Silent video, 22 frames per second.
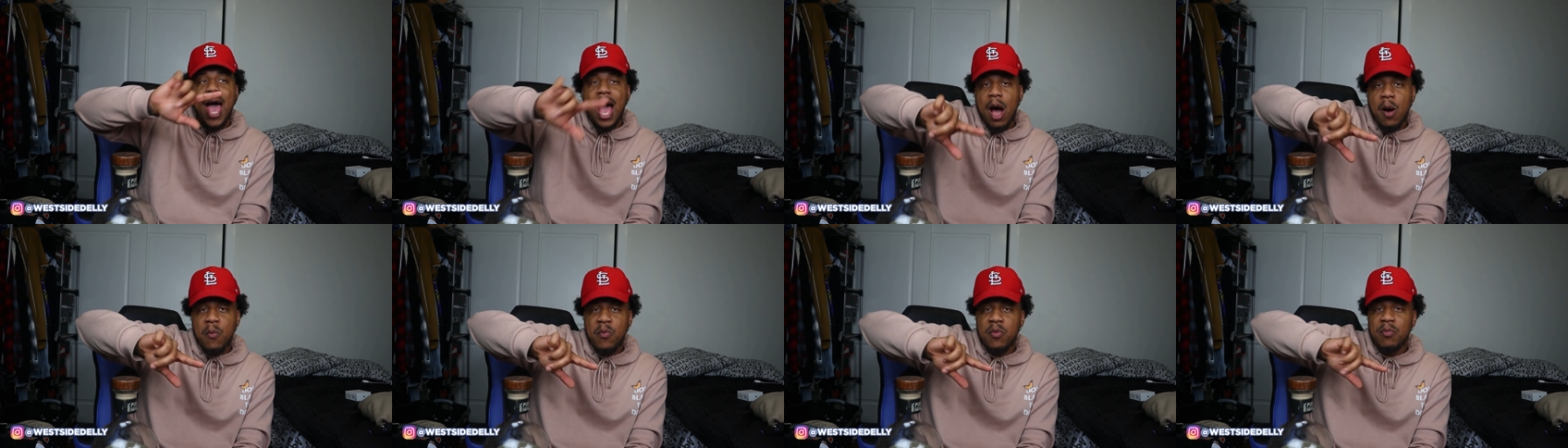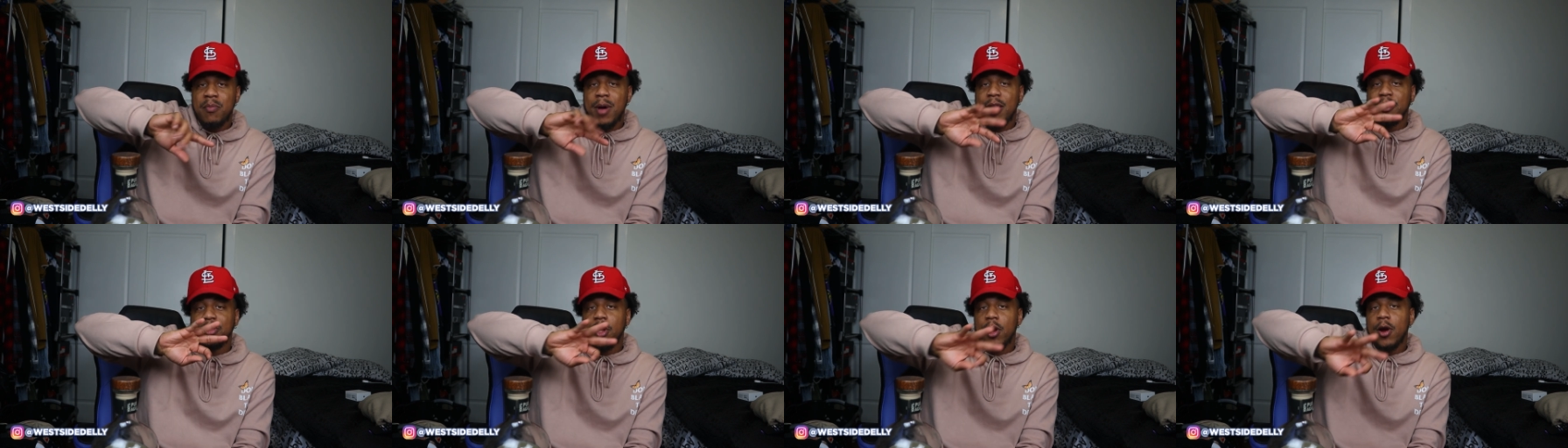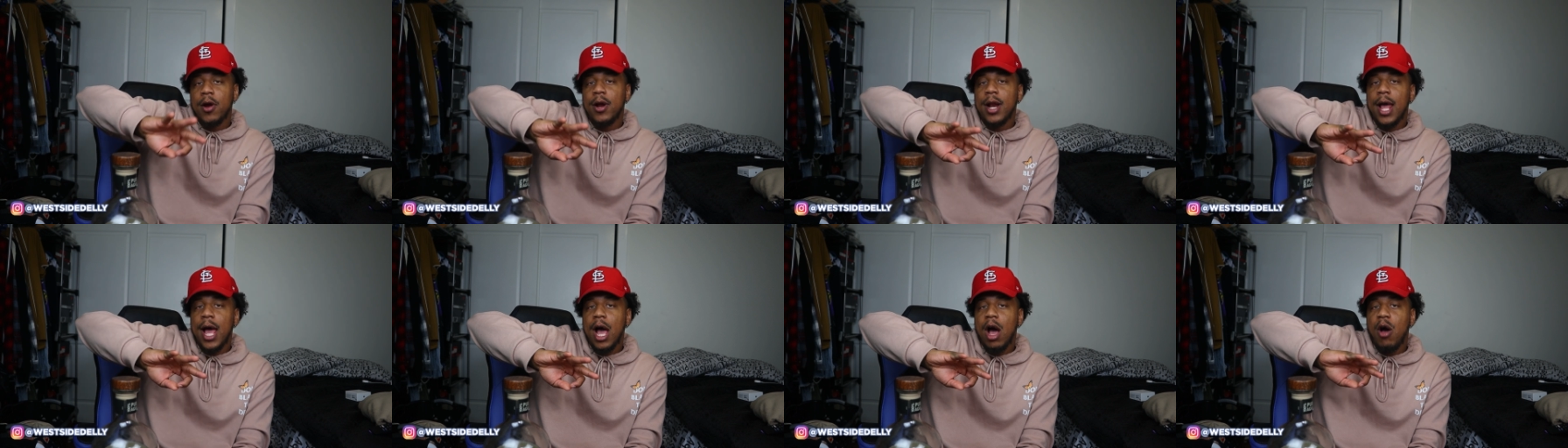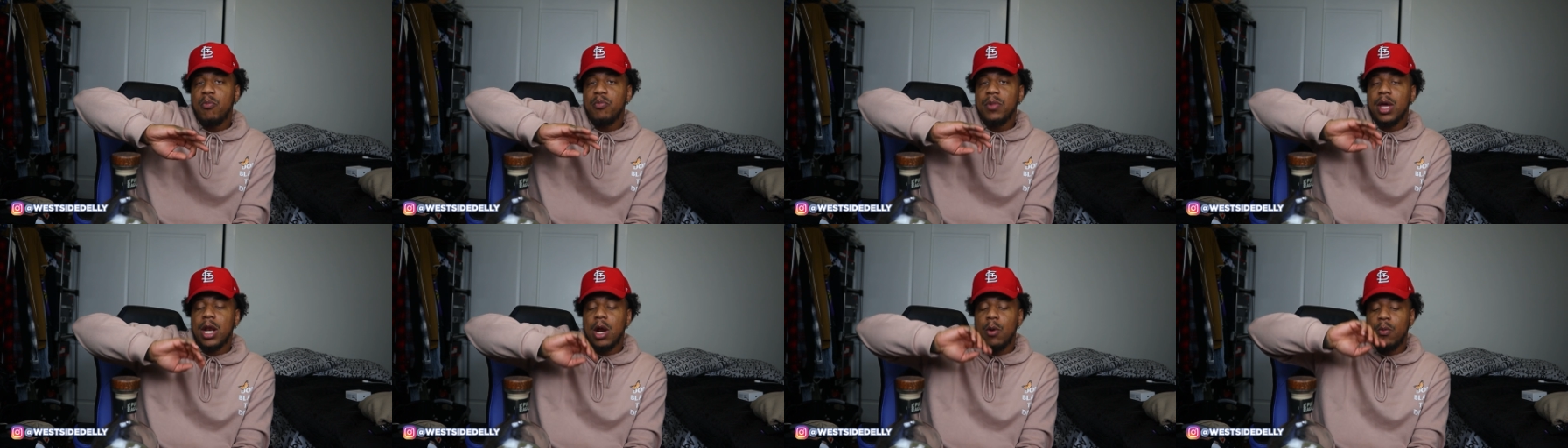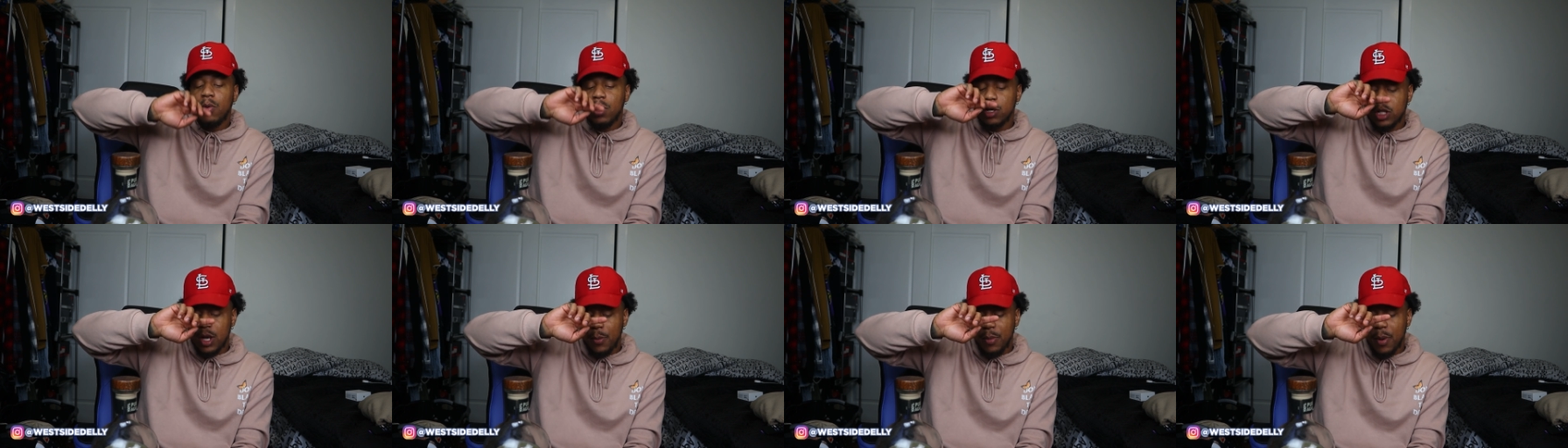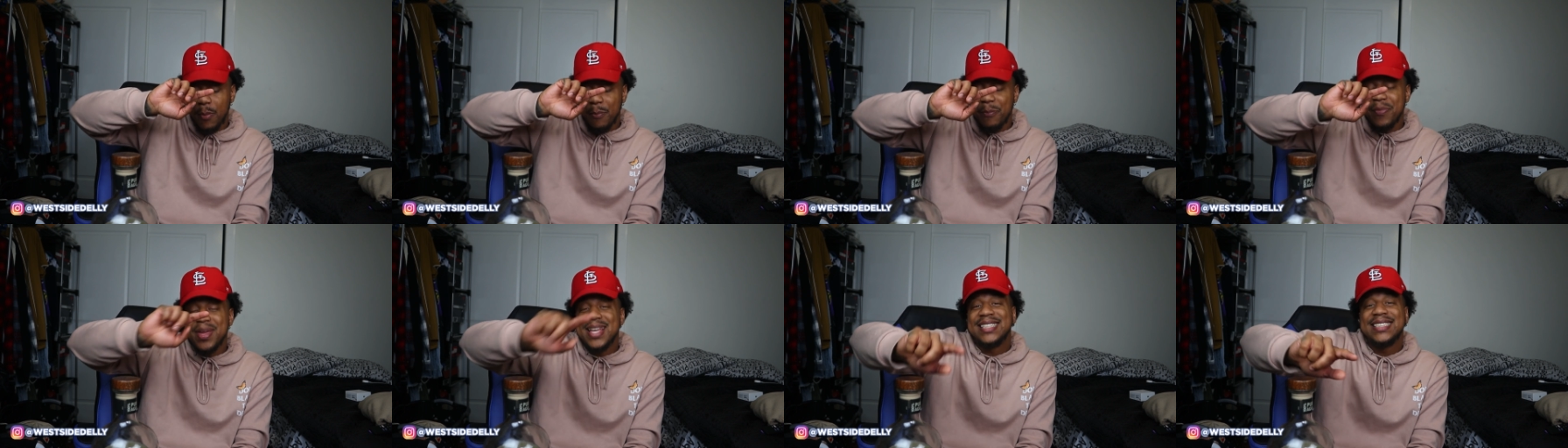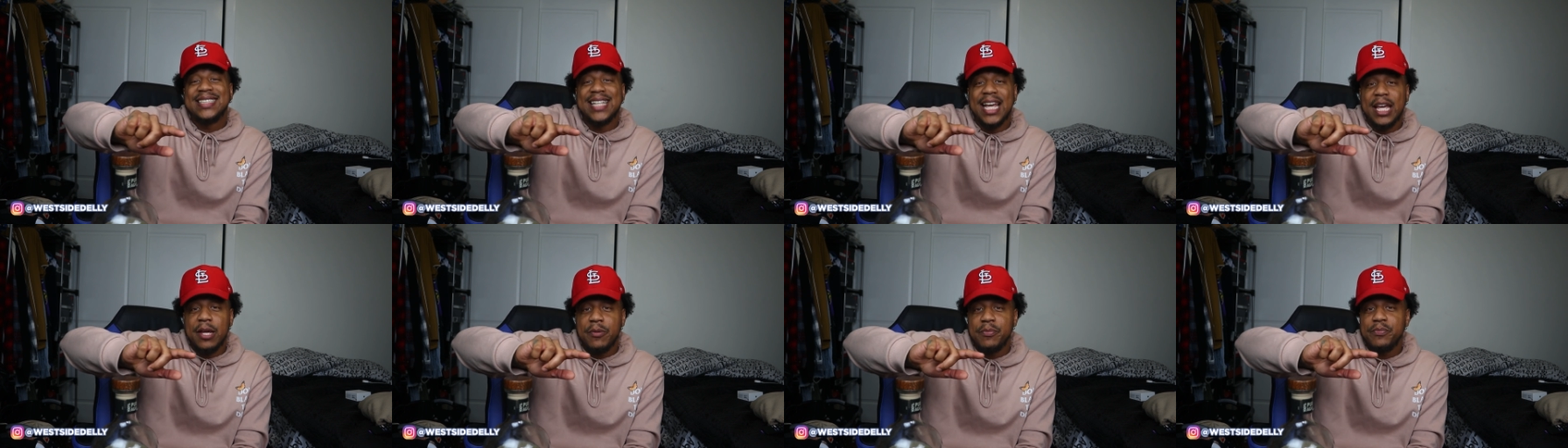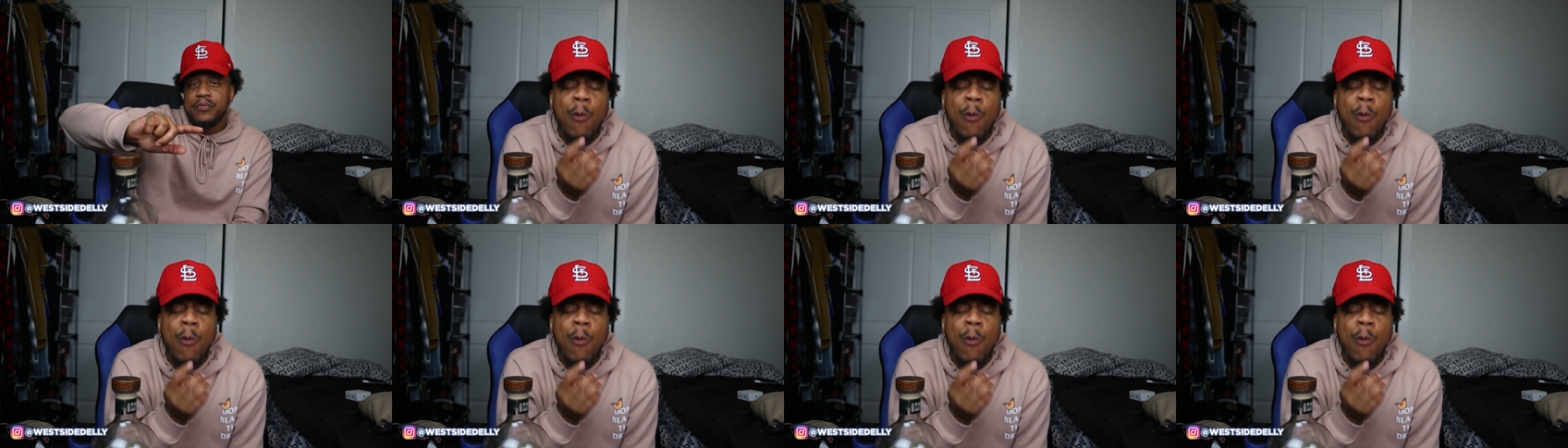album, my third album, and I want to drop a mixtape.